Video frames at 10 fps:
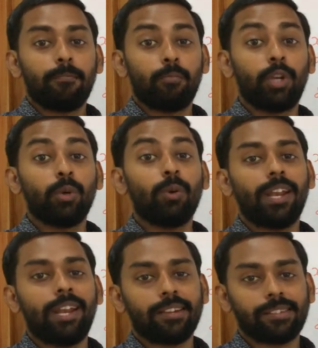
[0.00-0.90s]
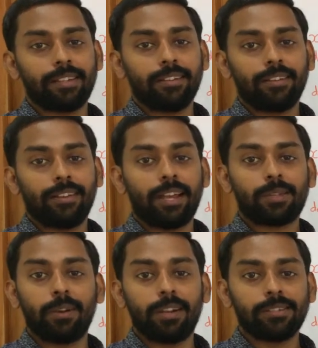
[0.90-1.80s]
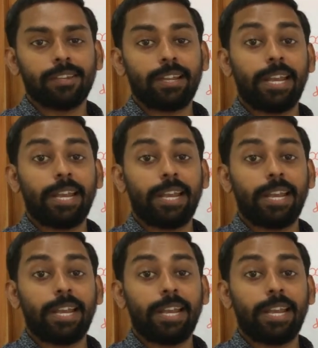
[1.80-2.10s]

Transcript: module aliasing as well as